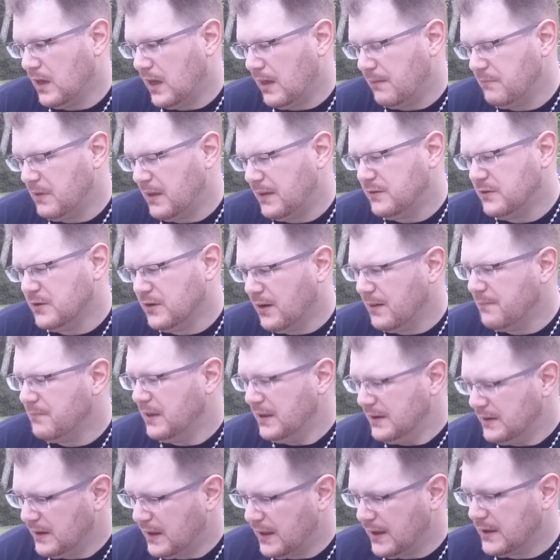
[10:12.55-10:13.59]
I
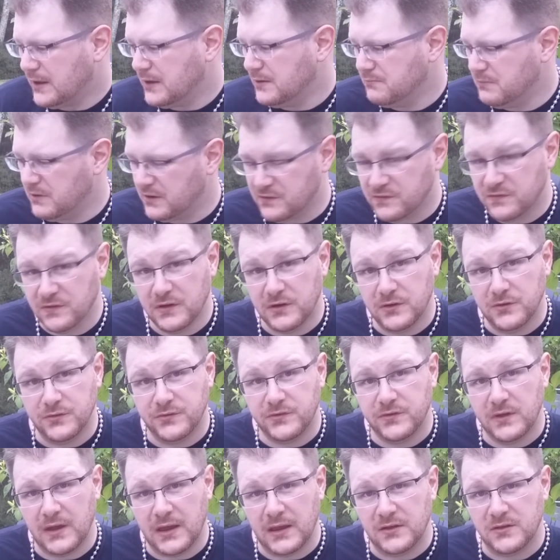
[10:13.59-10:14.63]
bet I could mix
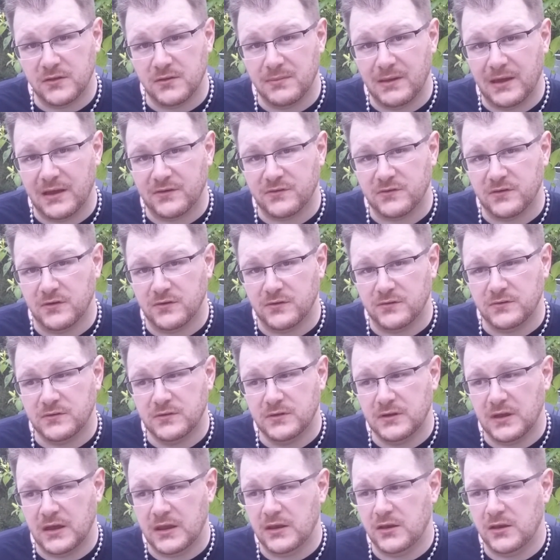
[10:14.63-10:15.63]
those and Tabascos,